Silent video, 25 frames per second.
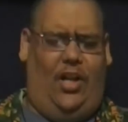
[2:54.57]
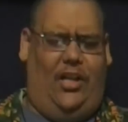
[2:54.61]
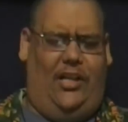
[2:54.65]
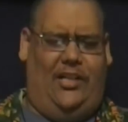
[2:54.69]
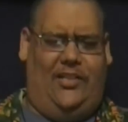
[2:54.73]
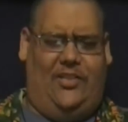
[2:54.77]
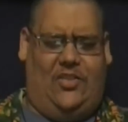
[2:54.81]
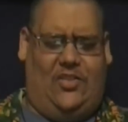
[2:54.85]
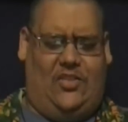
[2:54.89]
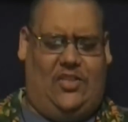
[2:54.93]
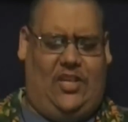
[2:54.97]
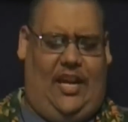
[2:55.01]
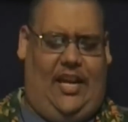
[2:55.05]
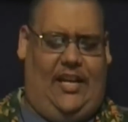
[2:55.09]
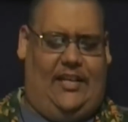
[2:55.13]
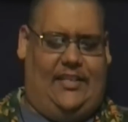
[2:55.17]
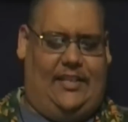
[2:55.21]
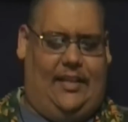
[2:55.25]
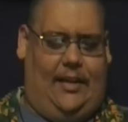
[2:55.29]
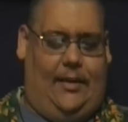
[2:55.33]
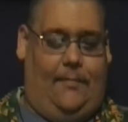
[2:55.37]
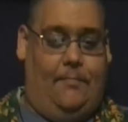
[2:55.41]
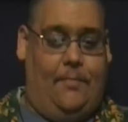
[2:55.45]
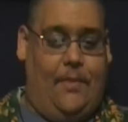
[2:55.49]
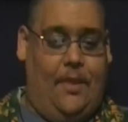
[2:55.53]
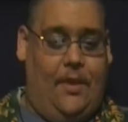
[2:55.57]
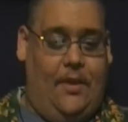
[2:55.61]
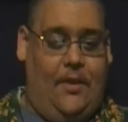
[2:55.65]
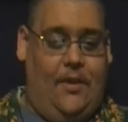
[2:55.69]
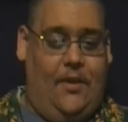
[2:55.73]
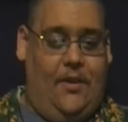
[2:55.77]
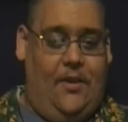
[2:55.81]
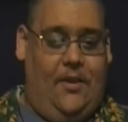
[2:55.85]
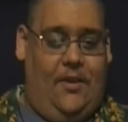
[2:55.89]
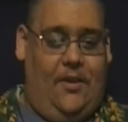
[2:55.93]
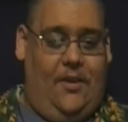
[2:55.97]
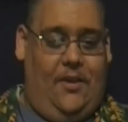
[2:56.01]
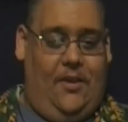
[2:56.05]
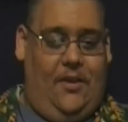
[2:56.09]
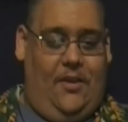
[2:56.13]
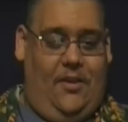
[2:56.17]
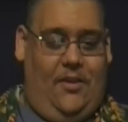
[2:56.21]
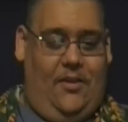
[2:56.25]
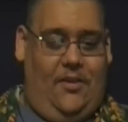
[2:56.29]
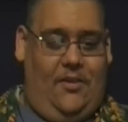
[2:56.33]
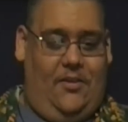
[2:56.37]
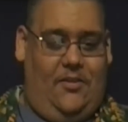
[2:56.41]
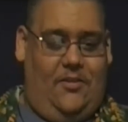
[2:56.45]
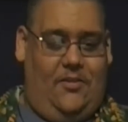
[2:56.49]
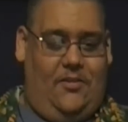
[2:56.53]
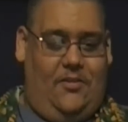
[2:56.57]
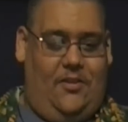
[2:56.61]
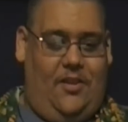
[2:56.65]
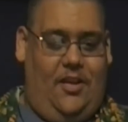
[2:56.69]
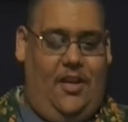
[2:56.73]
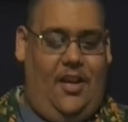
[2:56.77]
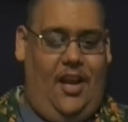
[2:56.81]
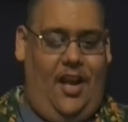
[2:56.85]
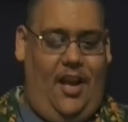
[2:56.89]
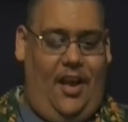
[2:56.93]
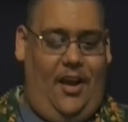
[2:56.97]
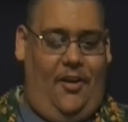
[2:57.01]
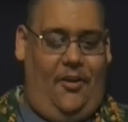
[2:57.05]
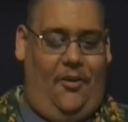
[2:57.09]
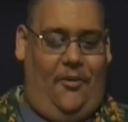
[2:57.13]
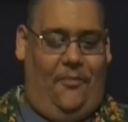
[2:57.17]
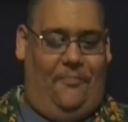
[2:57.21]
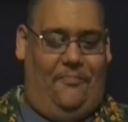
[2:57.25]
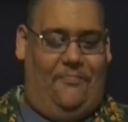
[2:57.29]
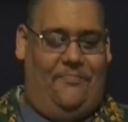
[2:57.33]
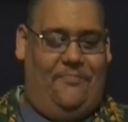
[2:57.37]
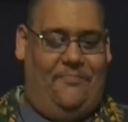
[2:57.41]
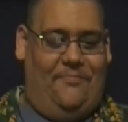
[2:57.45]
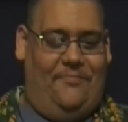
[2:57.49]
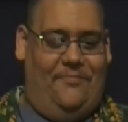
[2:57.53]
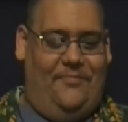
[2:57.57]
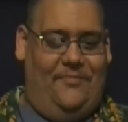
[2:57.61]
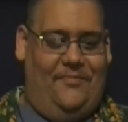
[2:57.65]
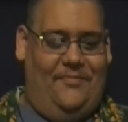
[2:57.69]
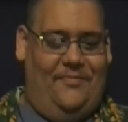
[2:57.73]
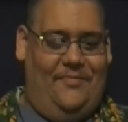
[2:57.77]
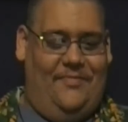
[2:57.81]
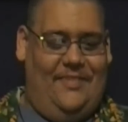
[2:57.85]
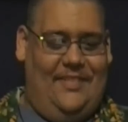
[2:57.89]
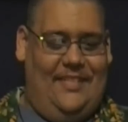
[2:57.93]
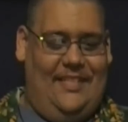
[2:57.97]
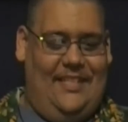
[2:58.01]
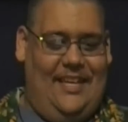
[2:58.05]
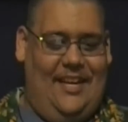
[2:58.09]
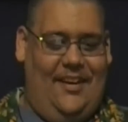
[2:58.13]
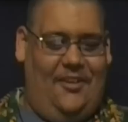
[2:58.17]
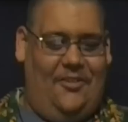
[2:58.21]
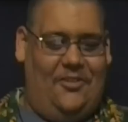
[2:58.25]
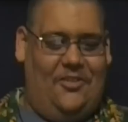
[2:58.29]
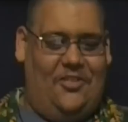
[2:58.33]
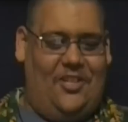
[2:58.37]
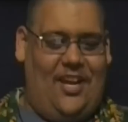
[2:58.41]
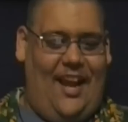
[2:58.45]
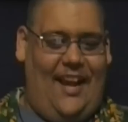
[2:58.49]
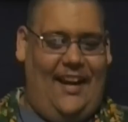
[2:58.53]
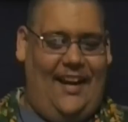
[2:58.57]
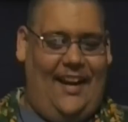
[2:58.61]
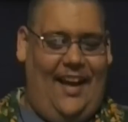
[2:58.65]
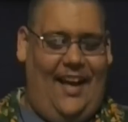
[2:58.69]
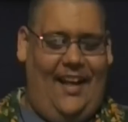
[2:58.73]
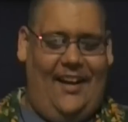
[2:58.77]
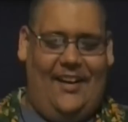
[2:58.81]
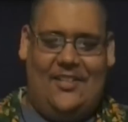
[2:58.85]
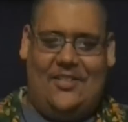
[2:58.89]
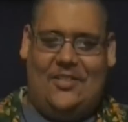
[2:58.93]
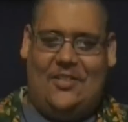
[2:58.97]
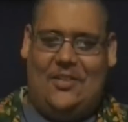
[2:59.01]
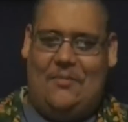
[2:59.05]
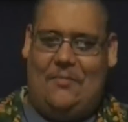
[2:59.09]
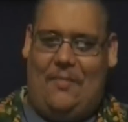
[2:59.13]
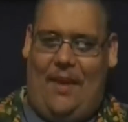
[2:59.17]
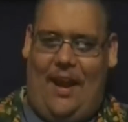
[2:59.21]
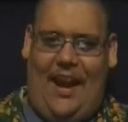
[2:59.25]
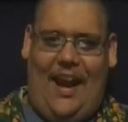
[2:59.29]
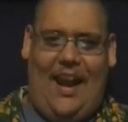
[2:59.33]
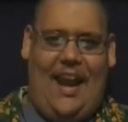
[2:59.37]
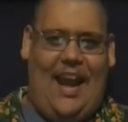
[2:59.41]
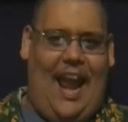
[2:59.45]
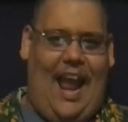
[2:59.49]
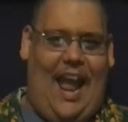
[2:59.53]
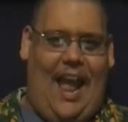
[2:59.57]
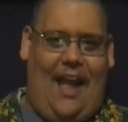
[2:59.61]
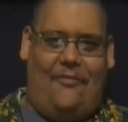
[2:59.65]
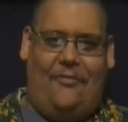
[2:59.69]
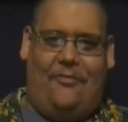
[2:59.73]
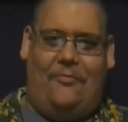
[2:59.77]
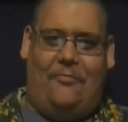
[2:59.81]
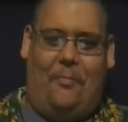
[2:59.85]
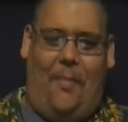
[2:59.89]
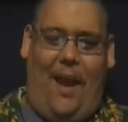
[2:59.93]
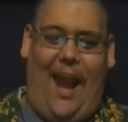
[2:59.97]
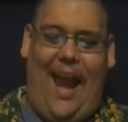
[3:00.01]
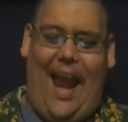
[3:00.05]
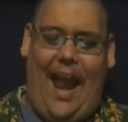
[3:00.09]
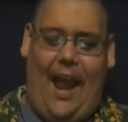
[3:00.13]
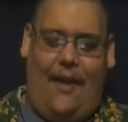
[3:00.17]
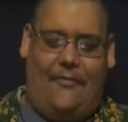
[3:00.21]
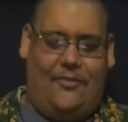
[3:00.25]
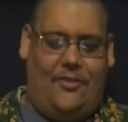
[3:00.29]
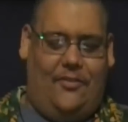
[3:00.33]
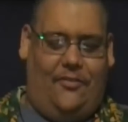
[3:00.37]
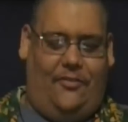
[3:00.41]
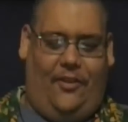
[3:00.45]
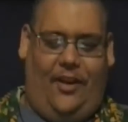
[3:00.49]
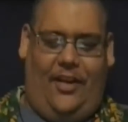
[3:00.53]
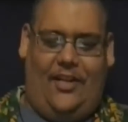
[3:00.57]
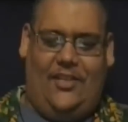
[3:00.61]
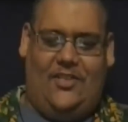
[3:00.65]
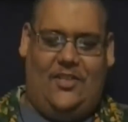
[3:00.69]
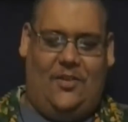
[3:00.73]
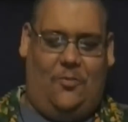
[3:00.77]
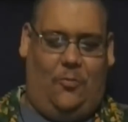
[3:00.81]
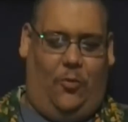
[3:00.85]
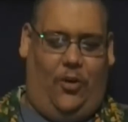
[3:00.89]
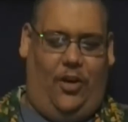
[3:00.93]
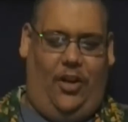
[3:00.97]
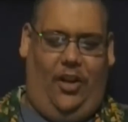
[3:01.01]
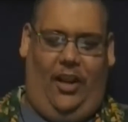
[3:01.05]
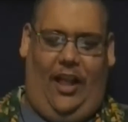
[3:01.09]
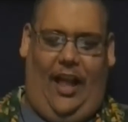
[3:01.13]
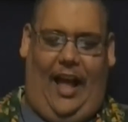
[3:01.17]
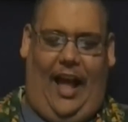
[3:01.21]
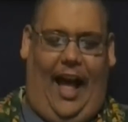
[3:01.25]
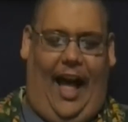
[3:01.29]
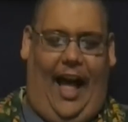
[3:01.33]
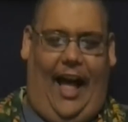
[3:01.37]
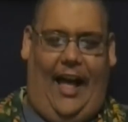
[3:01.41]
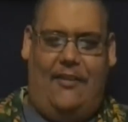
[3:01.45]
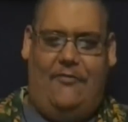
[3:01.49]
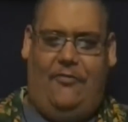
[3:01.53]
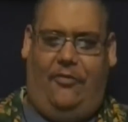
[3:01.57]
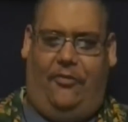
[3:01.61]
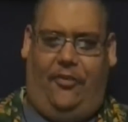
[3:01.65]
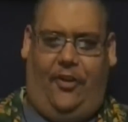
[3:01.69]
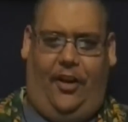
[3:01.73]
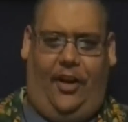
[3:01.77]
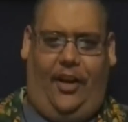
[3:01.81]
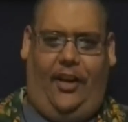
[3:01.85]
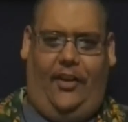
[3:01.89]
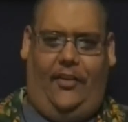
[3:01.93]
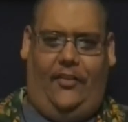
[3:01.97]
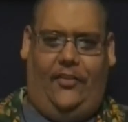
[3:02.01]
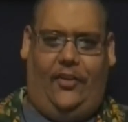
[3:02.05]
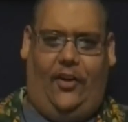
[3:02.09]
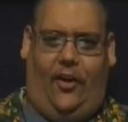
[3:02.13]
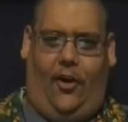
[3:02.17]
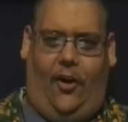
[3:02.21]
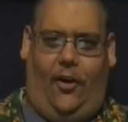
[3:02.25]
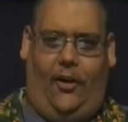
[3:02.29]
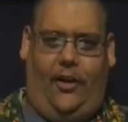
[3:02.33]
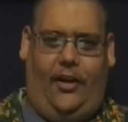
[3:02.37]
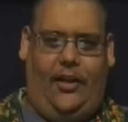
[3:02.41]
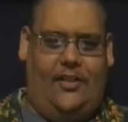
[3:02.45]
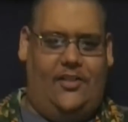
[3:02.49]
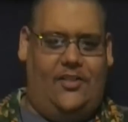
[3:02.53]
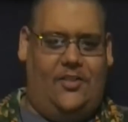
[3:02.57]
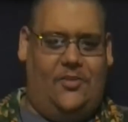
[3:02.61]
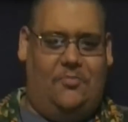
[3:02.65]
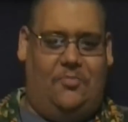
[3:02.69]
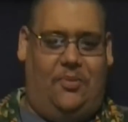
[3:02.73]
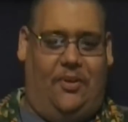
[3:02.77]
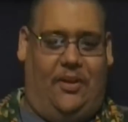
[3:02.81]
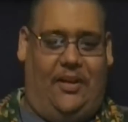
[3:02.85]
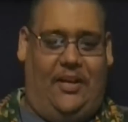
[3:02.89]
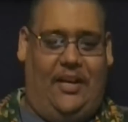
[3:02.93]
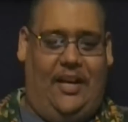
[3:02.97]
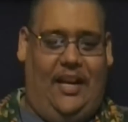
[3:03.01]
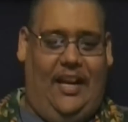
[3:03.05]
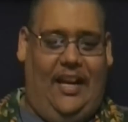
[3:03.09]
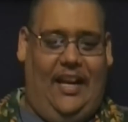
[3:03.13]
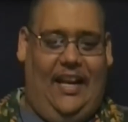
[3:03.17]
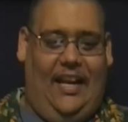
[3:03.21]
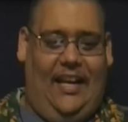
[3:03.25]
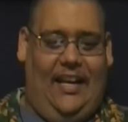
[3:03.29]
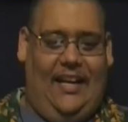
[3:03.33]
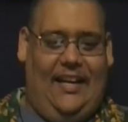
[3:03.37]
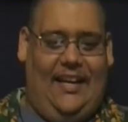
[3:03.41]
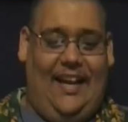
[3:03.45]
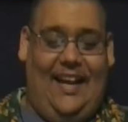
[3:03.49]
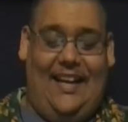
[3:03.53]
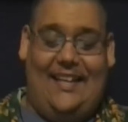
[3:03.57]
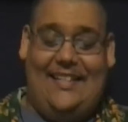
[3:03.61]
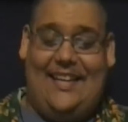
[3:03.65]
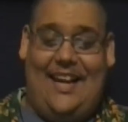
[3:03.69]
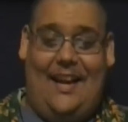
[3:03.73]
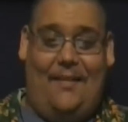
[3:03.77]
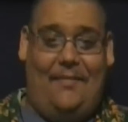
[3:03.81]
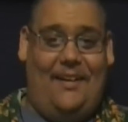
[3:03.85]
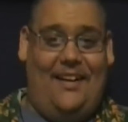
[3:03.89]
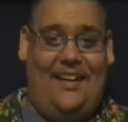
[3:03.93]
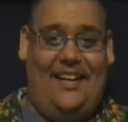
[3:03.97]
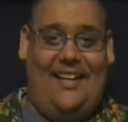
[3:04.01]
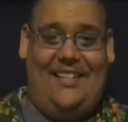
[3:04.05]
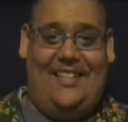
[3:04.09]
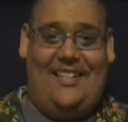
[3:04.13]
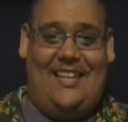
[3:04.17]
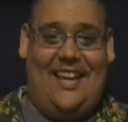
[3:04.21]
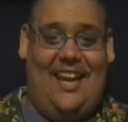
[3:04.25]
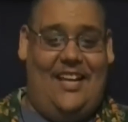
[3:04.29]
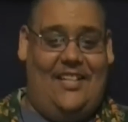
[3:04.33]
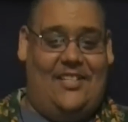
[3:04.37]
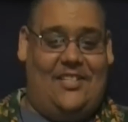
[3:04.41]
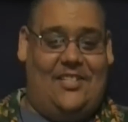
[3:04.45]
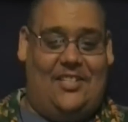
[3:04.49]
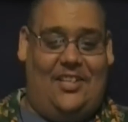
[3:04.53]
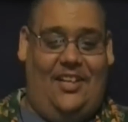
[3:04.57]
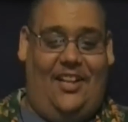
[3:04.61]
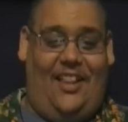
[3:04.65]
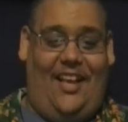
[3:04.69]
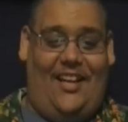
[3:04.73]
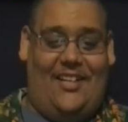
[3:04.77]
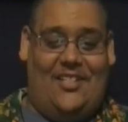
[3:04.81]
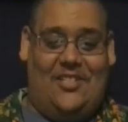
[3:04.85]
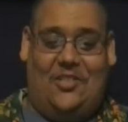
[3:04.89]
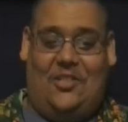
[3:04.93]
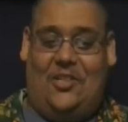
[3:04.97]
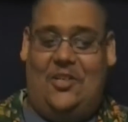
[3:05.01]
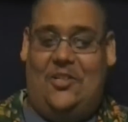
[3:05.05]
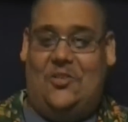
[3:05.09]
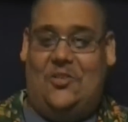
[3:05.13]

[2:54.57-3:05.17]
Santa. You know, Jack honestly may have to fight some real odd fucking targets, but goddammit, it's still actually